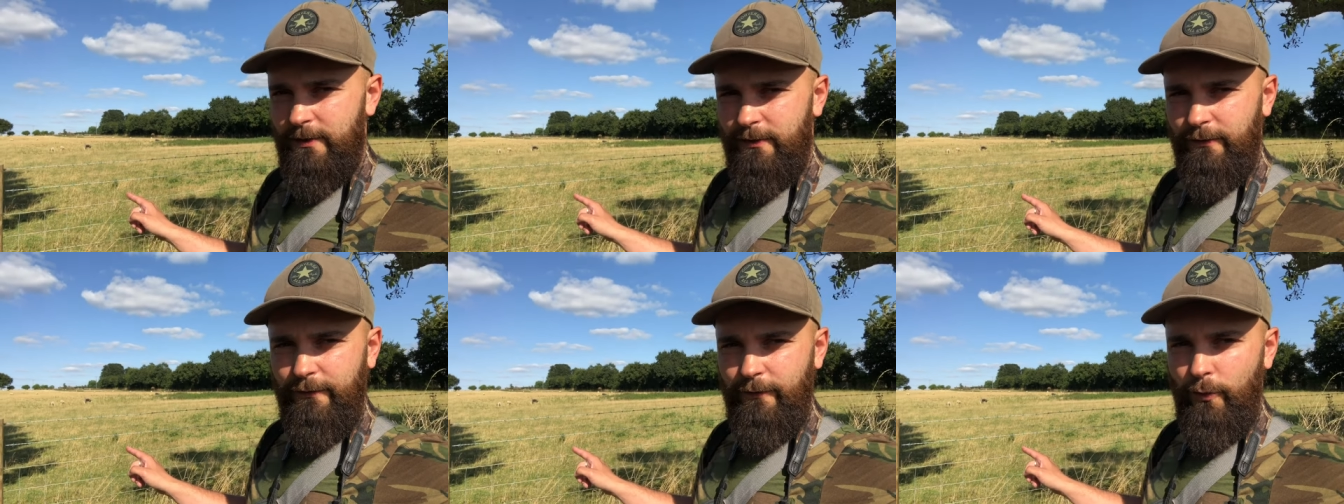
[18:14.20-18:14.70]

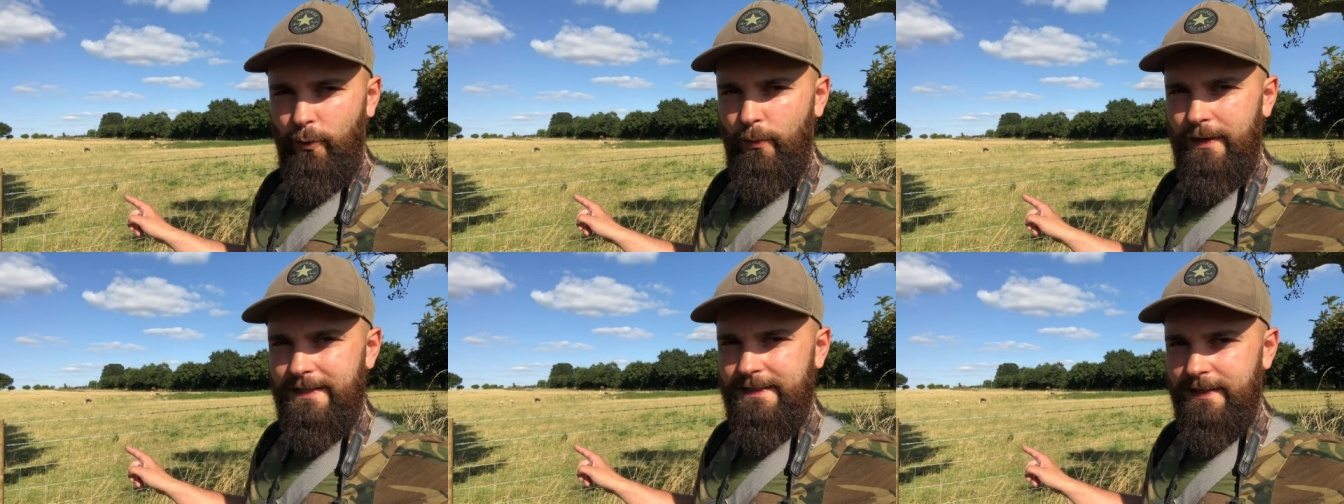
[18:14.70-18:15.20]
good for
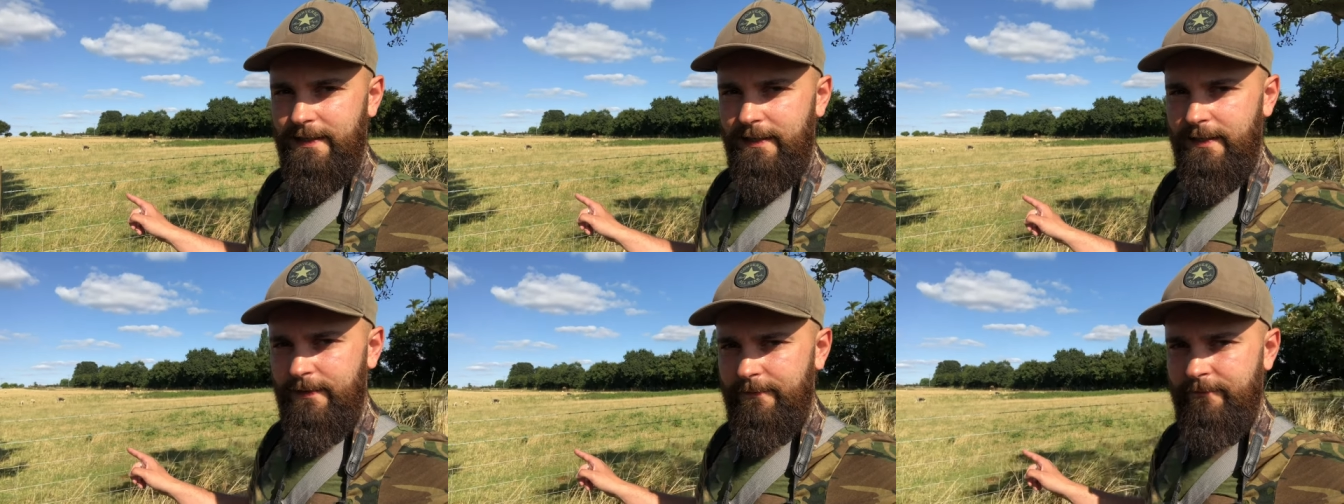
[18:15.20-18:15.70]
wheatear.
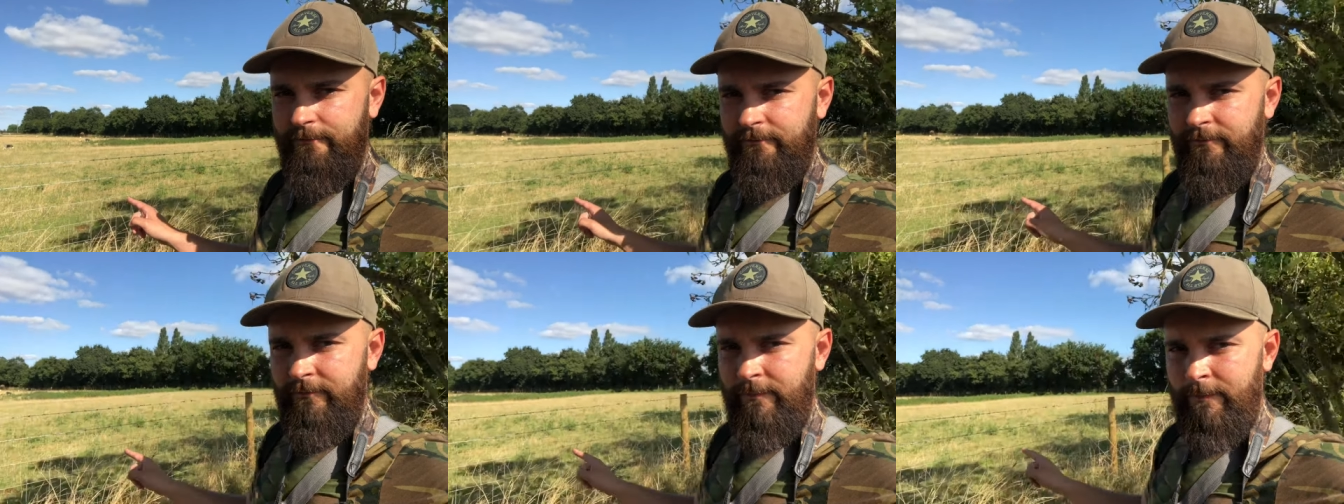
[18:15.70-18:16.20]

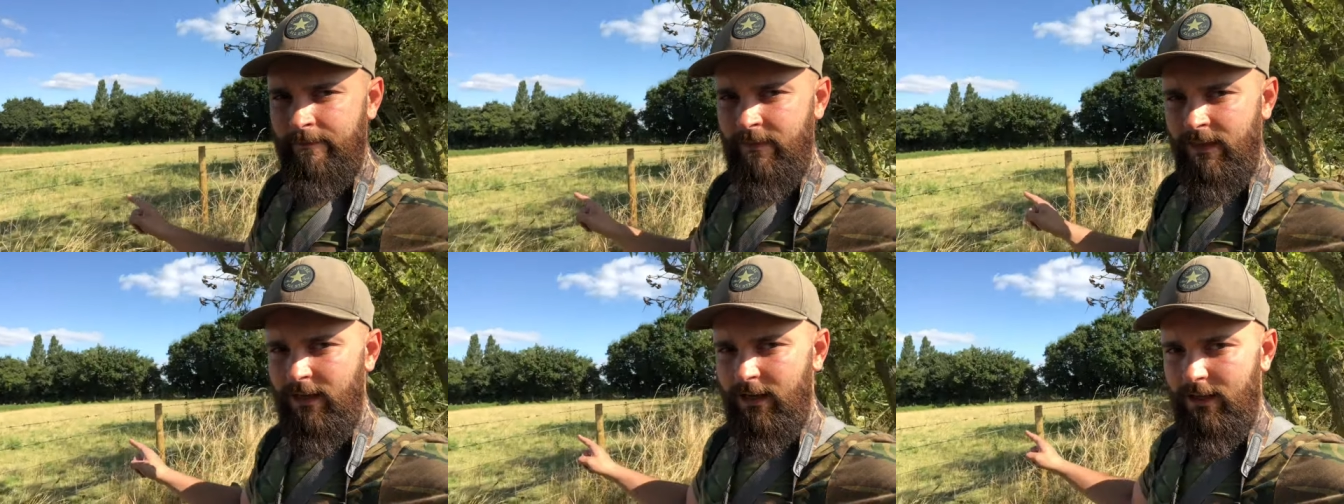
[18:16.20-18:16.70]

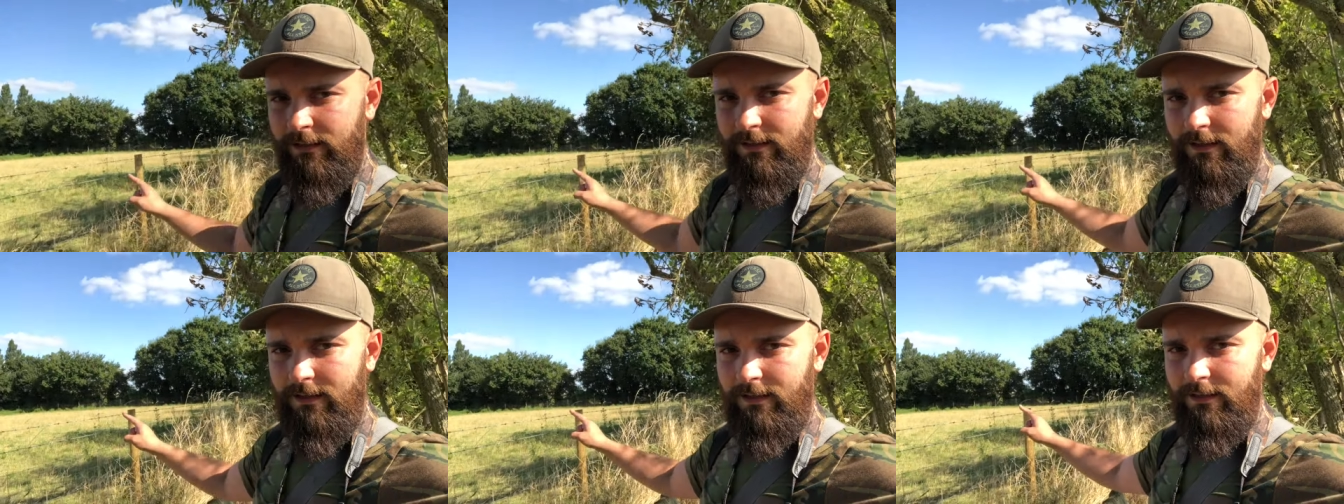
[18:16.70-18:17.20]
And
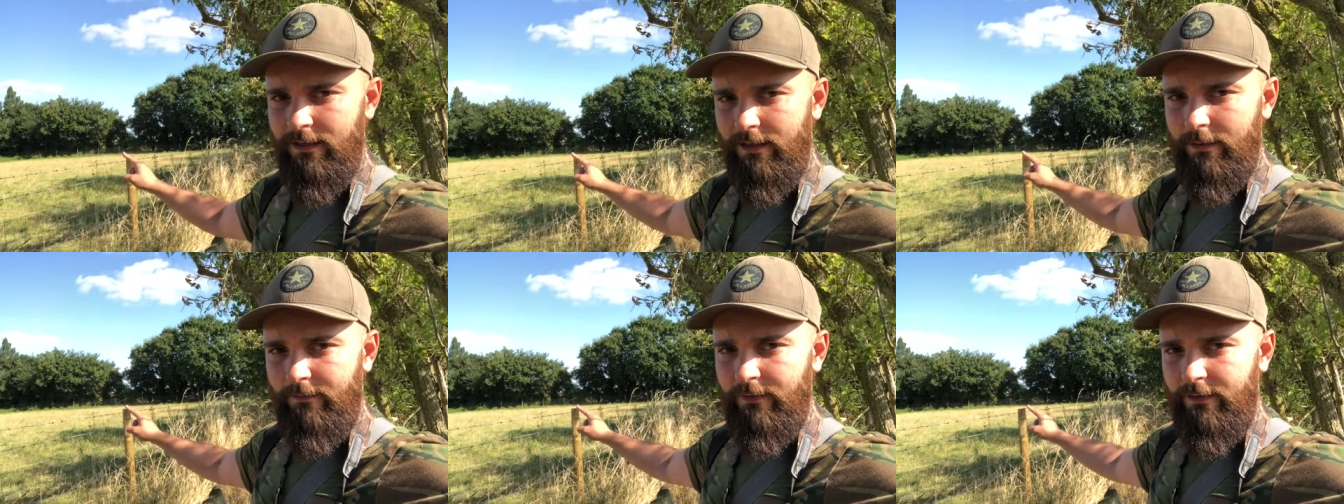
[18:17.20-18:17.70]
the,
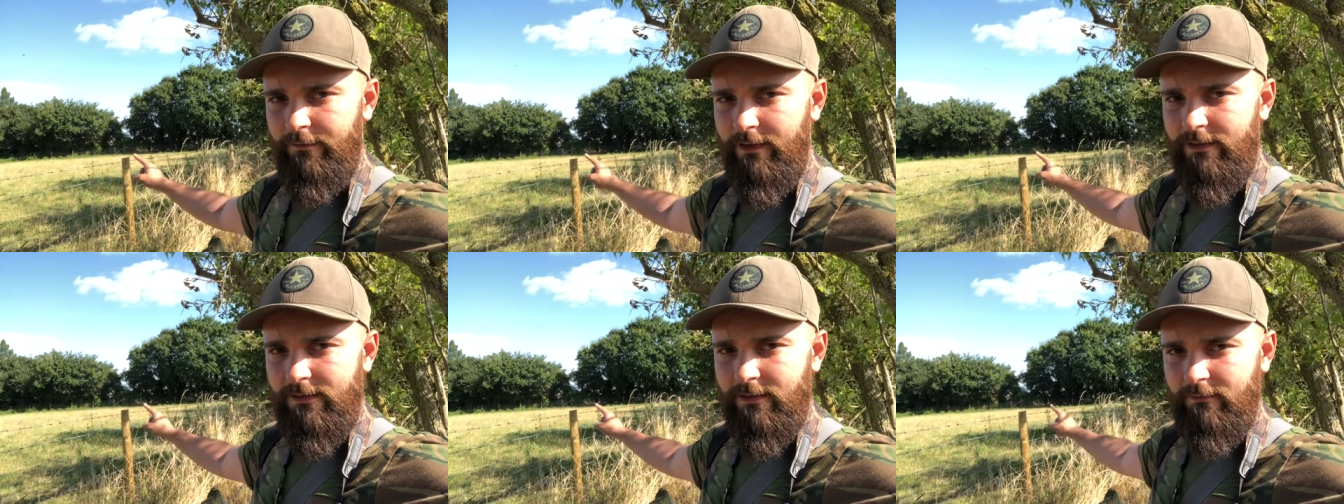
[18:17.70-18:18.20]
um, the
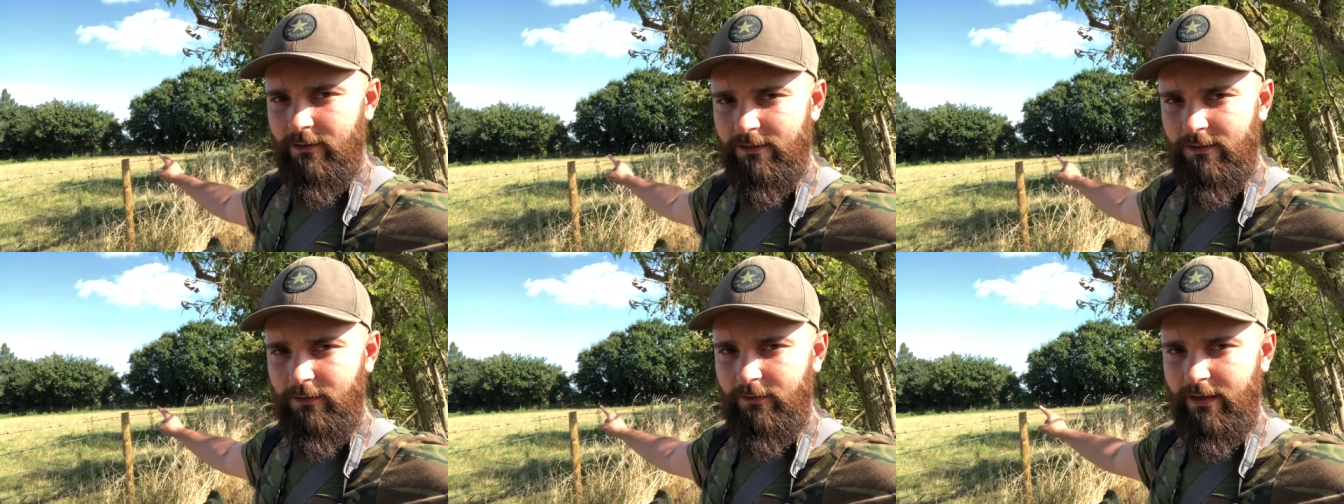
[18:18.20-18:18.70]
fence that runs
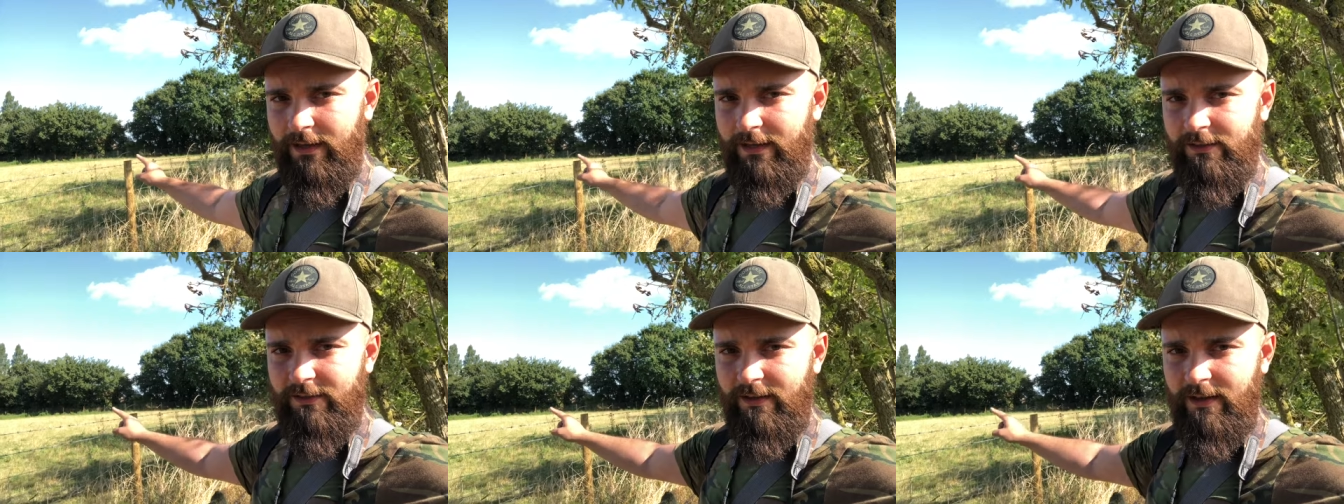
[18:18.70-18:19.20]
along that
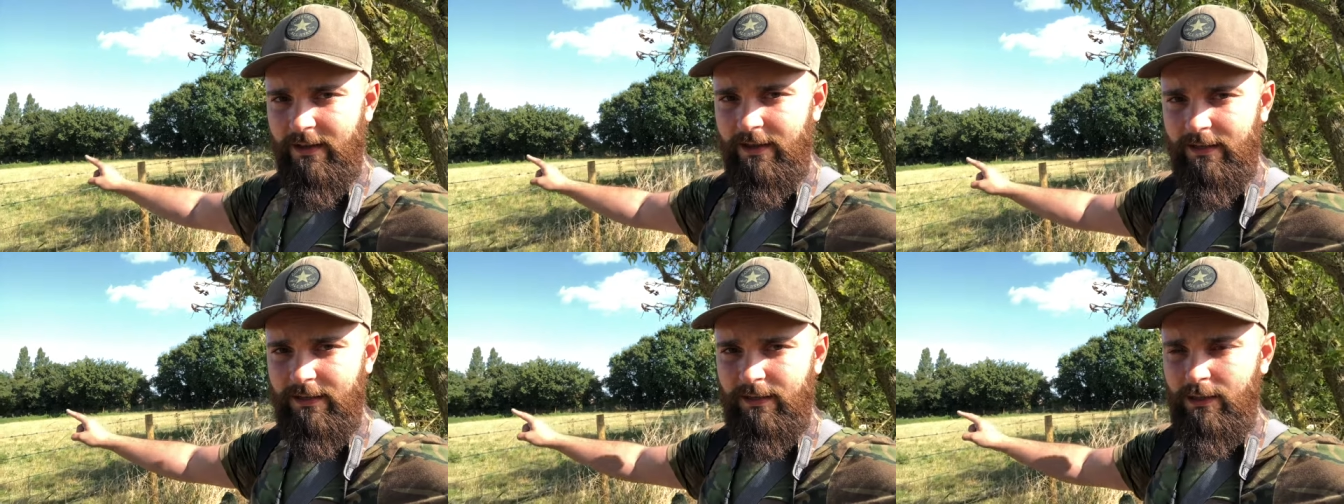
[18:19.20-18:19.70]
edge
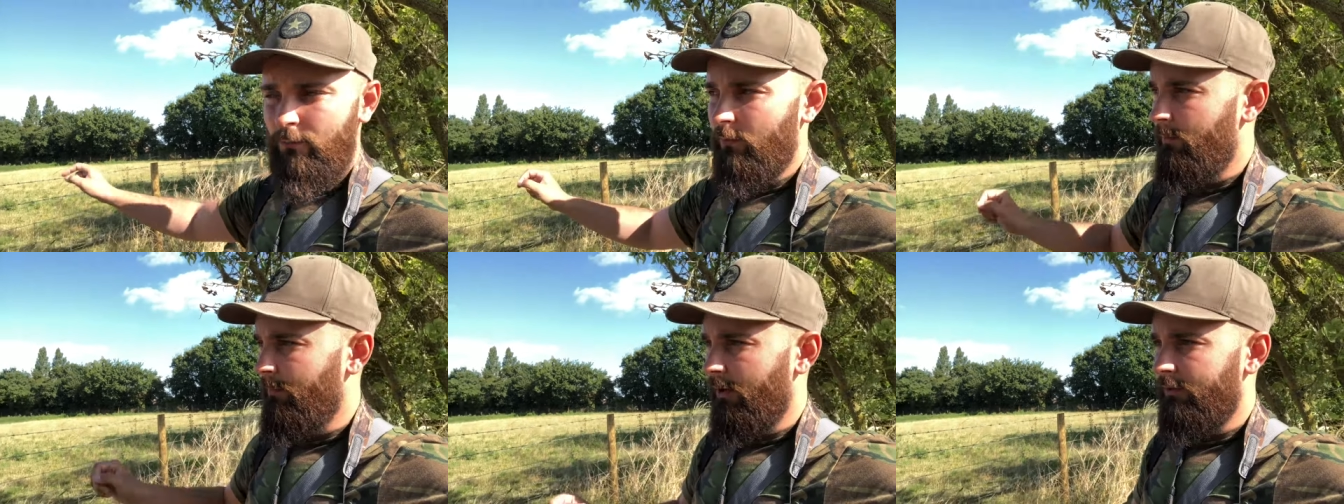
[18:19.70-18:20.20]
there, with
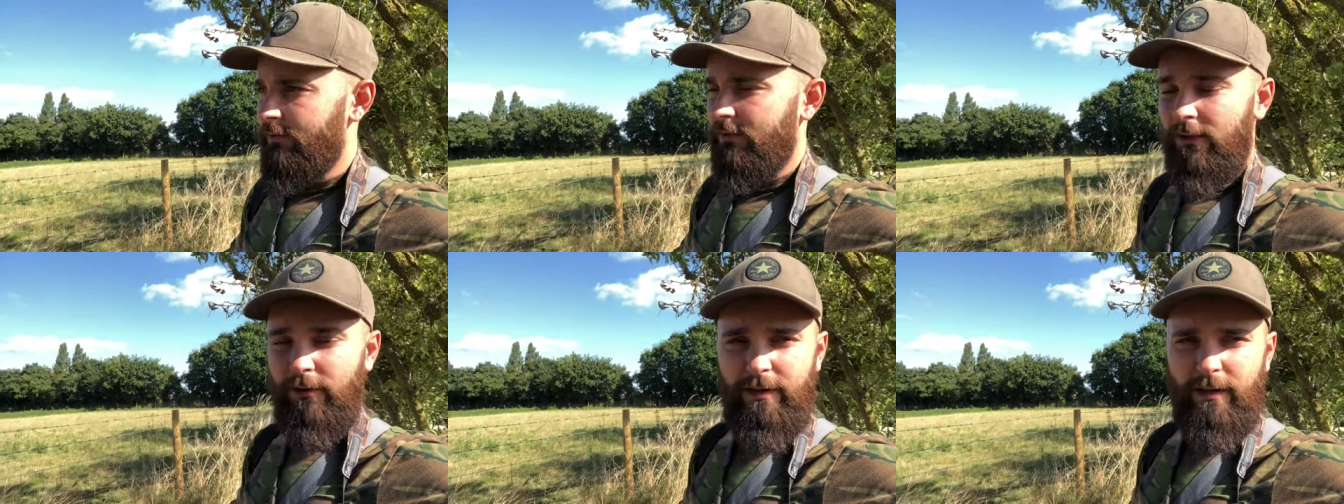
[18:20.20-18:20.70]
posts
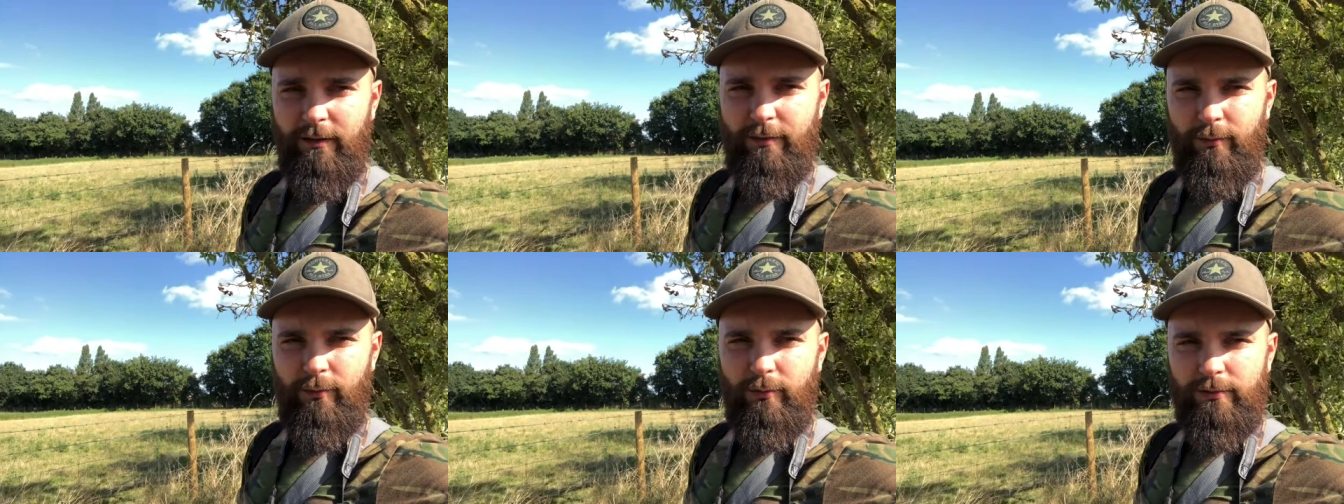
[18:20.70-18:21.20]
along it, I
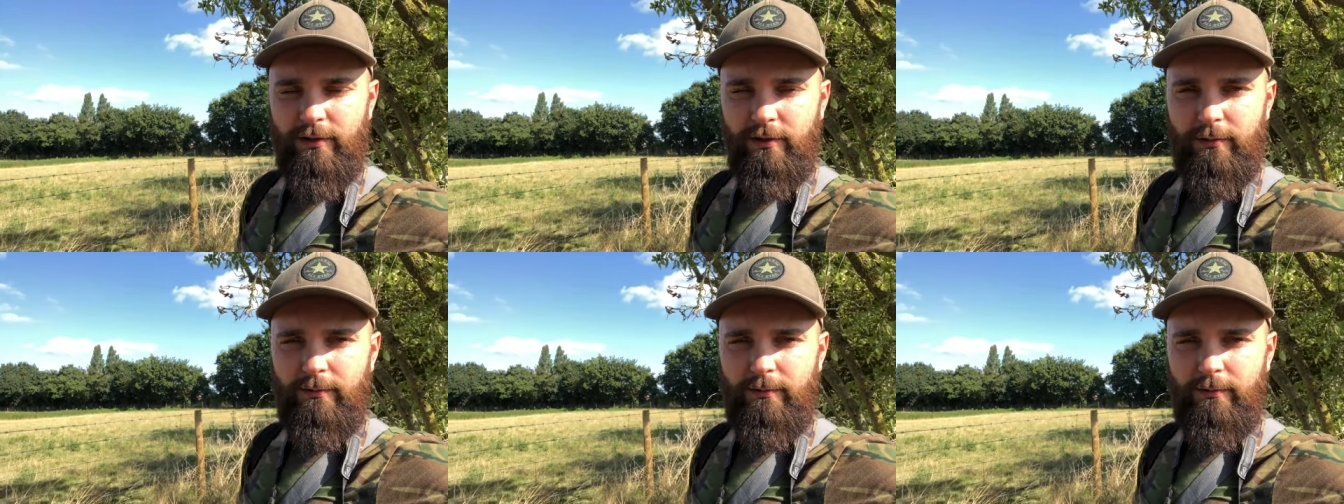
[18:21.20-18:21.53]
thought also